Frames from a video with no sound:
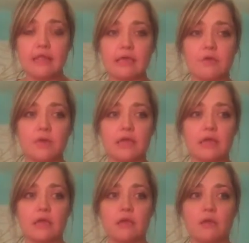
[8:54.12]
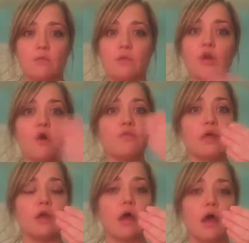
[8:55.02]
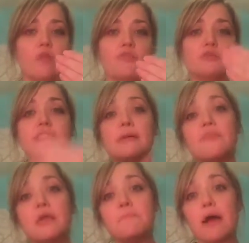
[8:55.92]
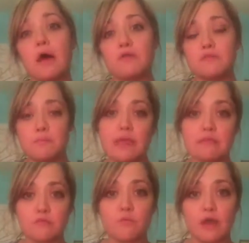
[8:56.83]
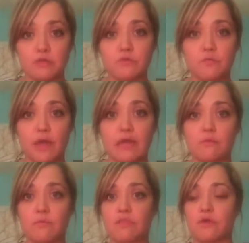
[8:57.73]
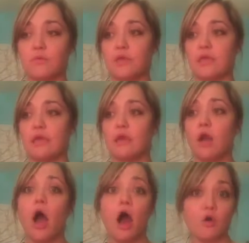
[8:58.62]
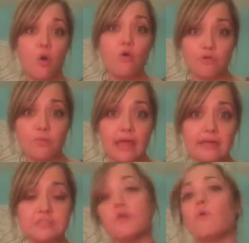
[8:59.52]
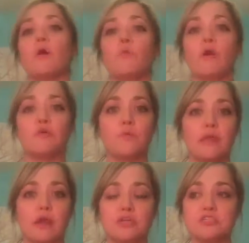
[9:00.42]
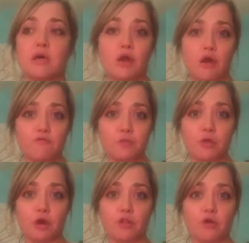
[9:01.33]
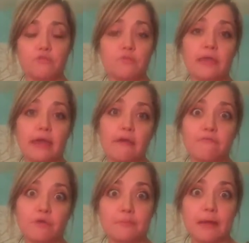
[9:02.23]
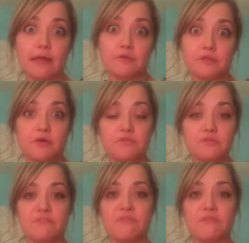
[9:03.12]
Like we know that there's something about us that makes us want to lose weight, whether we are overweight or whether we are just uncomfortable in our clothes and we can't afford to buy new clothes, so we